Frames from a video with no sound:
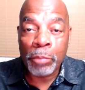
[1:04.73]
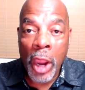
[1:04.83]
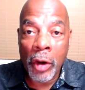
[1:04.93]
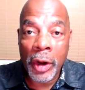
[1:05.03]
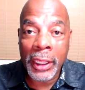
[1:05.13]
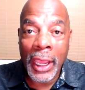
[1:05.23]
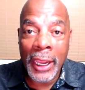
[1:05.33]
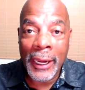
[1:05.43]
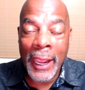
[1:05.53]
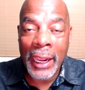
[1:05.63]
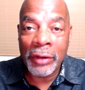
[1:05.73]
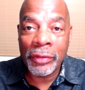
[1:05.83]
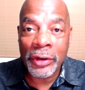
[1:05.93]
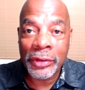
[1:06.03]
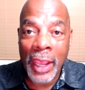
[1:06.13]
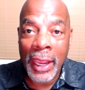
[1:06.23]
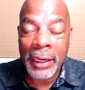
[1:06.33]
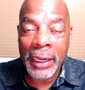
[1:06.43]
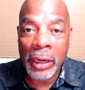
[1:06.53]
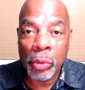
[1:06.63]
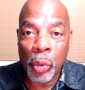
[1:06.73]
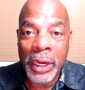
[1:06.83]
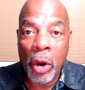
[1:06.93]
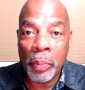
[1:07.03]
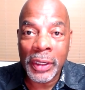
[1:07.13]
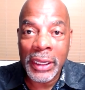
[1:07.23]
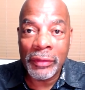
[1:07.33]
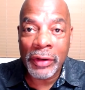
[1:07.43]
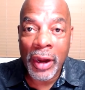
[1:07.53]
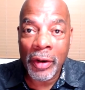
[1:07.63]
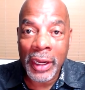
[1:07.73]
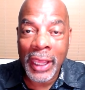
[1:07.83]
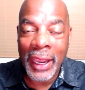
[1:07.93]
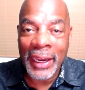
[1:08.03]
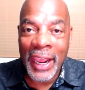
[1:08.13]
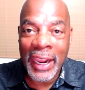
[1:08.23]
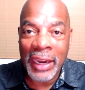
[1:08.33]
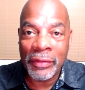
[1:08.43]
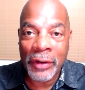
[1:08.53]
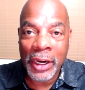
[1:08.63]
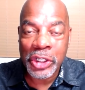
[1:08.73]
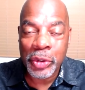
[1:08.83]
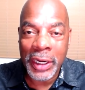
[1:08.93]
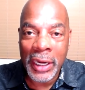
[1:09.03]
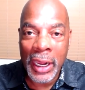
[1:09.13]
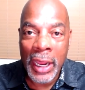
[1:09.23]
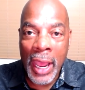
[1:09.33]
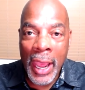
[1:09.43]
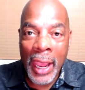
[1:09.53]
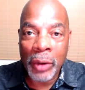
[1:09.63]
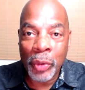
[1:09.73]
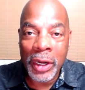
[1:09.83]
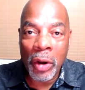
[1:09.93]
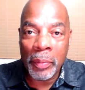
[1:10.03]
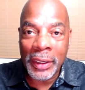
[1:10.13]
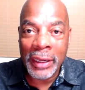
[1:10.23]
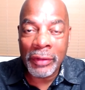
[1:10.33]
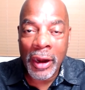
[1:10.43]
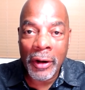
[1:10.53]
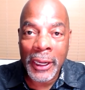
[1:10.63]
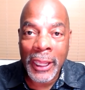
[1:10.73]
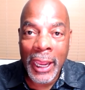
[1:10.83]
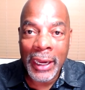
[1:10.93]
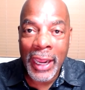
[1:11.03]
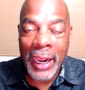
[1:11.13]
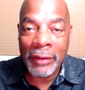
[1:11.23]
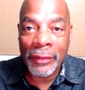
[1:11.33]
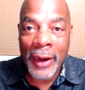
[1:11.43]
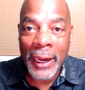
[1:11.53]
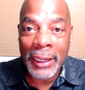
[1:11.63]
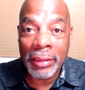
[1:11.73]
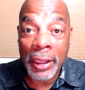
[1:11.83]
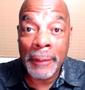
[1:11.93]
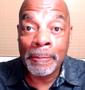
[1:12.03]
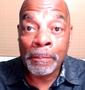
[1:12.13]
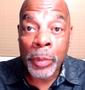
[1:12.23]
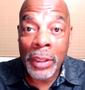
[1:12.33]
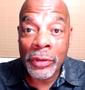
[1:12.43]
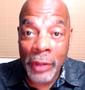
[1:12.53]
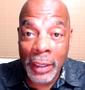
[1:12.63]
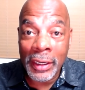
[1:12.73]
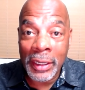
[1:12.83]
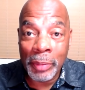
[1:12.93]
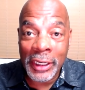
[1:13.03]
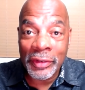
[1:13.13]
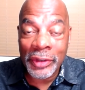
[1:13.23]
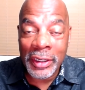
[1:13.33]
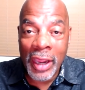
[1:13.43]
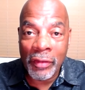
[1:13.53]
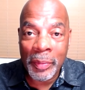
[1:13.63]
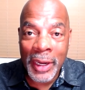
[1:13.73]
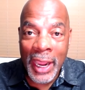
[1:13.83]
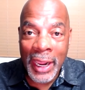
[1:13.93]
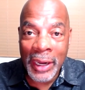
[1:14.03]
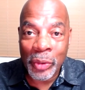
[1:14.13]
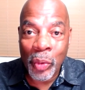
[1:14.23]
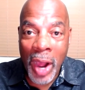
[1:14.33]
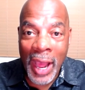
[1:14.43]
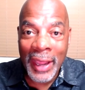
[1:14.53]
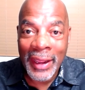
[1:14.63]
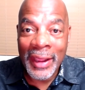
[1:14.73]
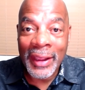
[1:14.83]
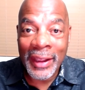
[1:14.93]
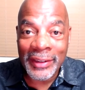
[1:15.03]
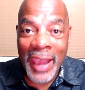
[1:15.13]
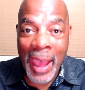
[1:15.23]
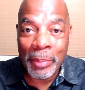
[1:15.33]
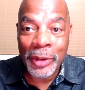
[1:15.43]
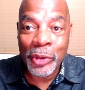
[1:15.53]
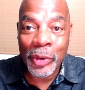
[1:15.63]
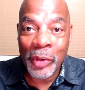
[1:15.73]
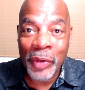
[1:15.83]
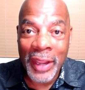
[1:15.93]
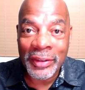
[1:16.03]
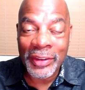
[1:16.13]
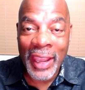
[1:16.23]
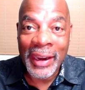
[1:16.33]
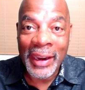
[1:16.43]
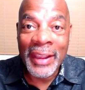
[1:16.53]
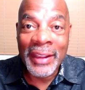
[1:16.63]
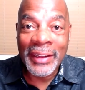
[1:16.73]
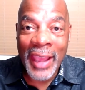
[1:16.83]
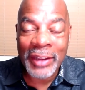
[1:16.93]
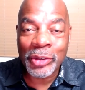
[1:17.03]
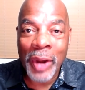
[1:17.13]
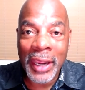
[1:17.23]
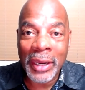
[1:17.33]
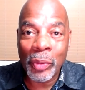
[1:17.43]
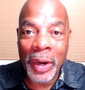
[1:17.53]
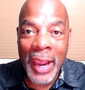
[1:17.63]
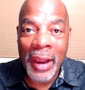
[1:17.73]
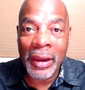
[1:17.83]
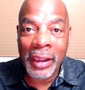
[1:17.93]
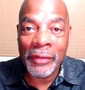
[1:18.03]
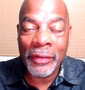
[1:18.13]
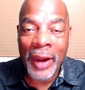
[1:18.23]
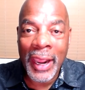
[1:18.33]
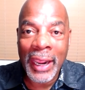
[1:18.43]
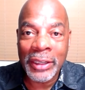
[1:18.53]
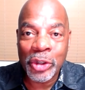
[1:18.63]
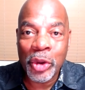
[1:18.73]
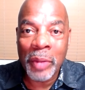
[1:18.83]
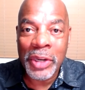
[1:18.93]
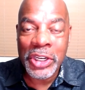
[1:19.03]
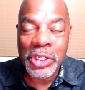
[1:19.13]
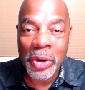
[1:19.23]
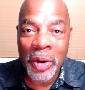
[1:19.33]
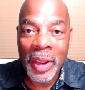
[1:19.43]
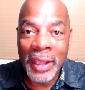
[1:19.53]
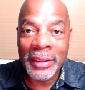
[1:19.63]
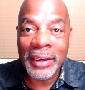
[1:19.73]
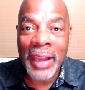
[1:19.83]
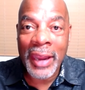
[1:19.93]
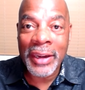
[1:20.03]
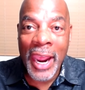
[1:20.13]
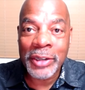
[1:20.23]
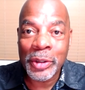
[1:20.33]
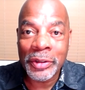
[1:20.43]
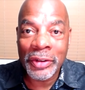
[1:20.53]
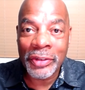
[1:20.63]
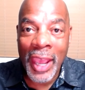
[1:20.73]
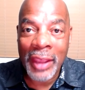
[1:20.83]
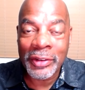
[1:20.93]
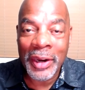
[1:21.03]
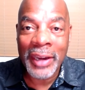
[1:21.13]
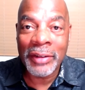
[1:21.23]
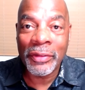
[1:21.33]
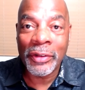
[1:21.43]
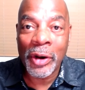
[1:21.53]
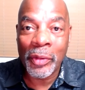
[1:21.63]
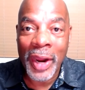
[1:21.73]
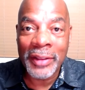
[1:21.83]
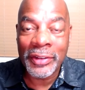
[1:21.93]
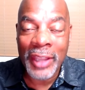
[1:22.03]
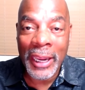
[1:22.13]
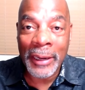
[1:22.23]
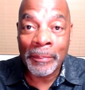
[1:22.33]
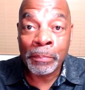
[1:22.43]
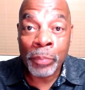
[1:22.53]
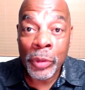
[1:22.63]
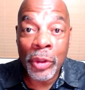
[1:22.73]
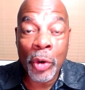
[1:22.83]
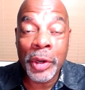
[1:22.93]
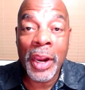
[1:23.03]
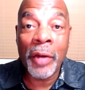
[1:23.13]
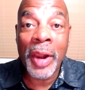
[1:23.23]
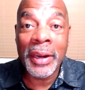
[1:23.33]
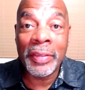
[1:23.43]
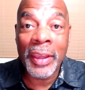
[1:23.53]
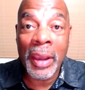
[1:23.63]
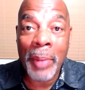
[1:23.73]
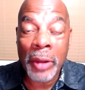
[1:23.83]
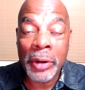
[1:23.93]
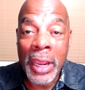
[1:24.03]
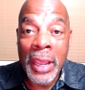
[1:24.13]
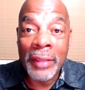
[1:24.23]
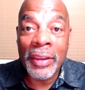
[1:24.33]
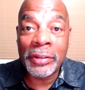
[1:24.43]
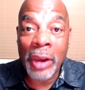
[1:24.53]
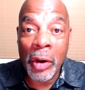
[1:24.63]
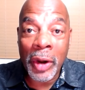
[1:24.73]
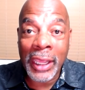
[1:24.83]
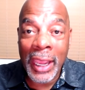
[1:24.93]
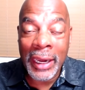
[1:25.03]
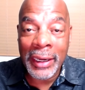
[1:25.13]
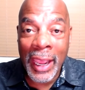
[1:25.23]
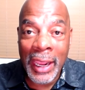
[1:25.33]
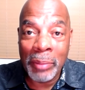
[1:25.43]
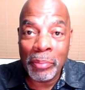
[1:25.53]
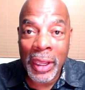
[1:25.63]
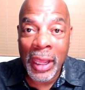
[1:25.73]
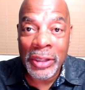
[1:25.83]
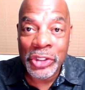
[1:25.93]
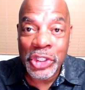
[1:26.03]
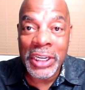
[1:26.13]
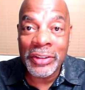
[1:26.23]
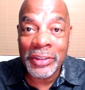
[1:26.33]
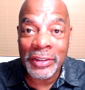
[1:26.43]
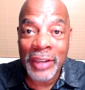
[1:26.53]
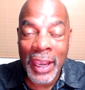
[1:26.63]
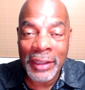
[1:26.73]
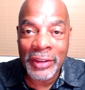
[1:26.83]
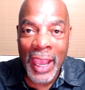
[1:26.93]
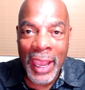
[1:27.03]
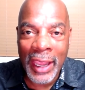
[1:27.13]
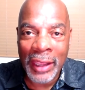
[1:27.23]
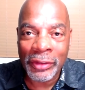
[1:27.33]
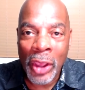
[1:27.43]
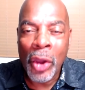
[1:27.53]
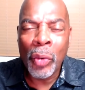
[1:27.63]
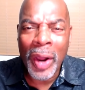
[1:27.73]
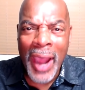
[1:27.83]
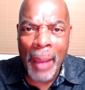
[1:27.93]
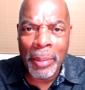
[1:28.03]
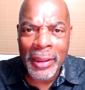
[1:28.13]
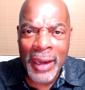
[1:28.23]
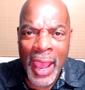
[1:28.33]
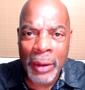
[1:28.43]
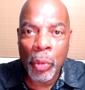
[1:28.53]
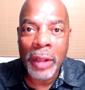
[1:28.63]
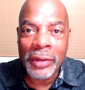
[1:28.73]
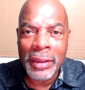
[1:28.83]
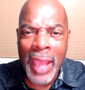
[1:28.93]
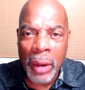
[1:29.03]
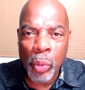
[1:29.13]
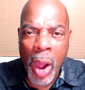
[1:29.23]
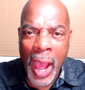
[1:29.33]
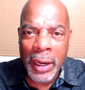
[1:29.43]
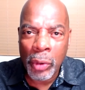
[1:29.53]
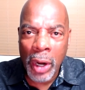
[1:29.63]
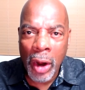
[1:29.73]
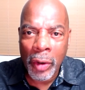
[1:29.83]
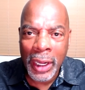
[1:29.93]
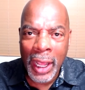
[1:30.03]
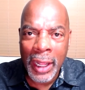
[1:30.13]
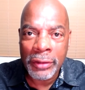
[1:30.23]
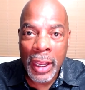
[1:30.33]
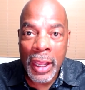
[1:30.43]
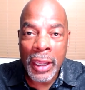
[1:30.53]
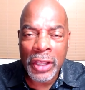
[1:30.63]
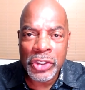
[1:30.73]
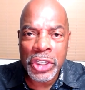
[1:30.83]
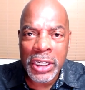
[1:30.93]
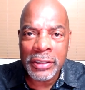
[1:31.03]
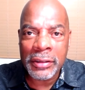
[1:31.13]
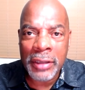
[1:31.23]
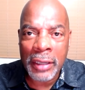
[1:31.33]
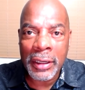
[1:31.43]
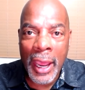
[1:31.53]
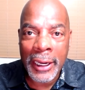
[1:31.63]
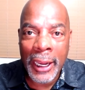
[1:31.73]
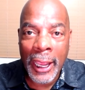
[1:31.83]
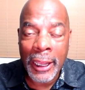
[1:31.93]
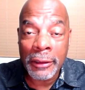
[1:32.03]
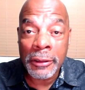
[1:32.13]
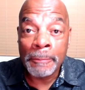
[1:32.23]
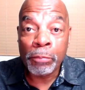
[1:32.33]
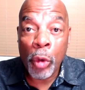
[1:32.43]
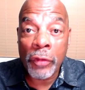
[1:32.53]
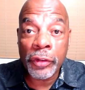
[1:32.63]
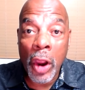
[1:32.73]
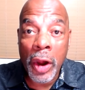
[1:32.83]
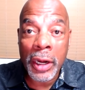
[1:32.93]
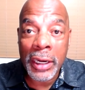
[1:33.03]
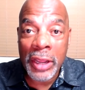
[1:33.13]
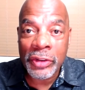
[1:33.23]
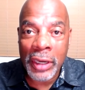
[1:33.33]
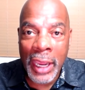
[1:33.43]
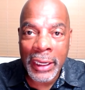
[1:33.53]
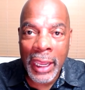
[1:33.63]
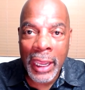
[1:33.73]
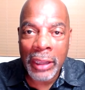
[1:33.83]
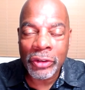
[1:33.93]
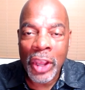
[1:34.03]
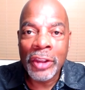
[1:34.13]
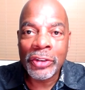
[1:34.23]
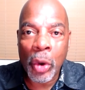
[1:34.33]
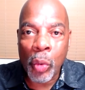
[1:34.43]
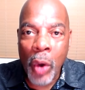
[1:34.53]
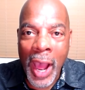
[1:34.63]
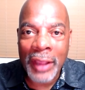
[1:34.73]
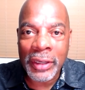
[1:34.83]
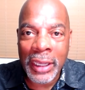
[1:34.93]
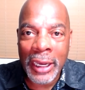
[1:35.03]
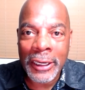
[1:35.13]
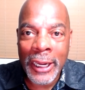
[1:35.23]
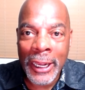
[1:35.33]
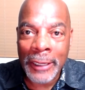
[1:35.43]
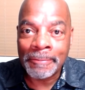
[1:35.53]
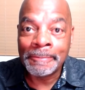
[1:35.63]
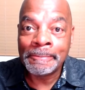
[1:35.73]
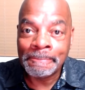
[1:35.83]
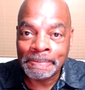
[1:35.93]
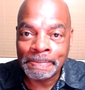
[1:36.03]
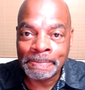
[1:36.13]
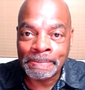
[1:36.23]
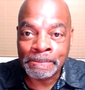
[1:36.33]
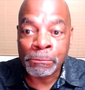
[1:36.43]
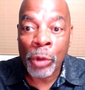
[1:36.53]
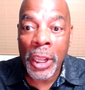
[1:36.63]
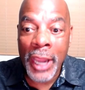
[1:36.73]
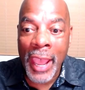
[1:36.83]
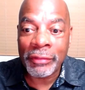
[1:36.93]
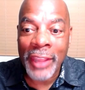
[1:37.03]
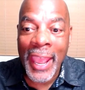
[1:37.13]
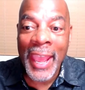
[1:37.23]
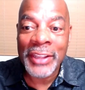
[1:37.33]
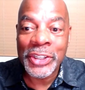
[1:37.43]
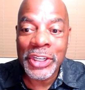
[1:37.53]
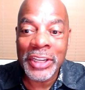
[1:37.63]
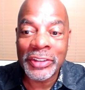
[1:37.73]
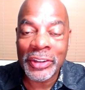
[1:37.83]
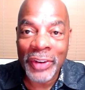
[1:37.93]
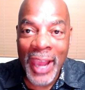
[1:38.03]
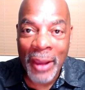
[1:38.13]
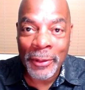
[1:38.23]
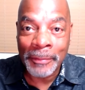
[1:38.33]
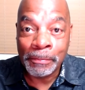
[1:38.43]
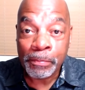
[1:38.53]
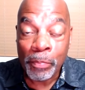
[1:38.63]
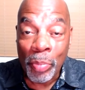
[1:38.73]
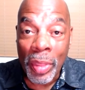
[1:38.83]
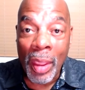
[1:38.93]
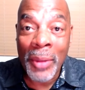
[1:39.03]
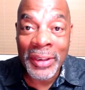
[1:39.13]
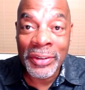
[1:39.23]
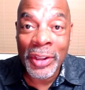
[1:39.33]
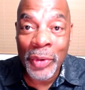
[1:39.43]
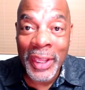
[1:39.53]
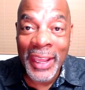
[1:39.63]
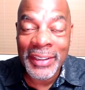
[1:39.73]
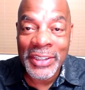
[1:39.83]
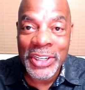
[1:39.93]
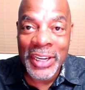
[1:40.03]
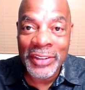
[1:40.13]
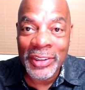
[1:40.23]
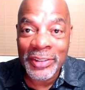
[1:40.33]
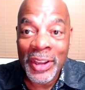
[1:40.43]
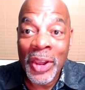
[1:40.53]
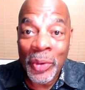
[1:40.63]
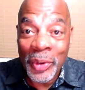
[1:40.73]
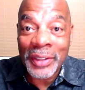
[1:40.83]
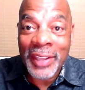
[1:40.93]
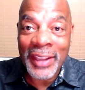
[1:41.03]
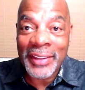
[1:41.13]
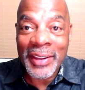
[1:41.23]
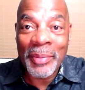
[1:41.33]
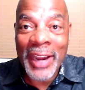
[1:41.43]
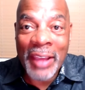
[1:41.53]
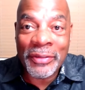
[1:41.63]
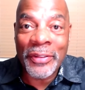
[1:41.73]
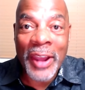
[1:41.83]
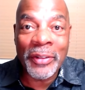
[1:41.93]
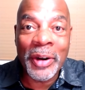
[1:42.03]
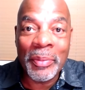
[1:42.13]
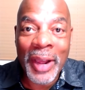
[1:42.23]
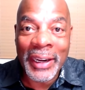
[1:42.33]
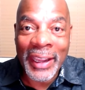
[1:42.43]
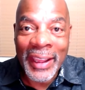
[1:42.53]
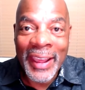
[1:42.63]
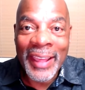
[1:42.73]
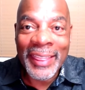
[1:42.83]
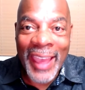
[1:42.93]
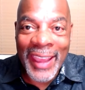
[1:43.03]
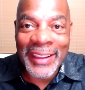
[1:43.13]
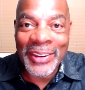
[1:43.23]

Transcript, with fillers: hurricane aid for Sandy, and we don't believe in hurricane aid for Katrina, and we don't believe in hurricane aid for anything, suddenly believes in government aid. Why? Because it happened to a red state. That's right. When they're looking for aid, you can be sure that that natural disaster headed for a red state. Don't hear anything about this hurricane came because Jesus hates gays. What happened to that? Wasn't that why there were hurricanes? Because Jesus doesn't like gays? Well, Florida doesn't like gays. So why is it getting hit? Hmm, gonna have to ask Jesus for that one. But until we get to Jesus, we'll take some of that federal money. Thank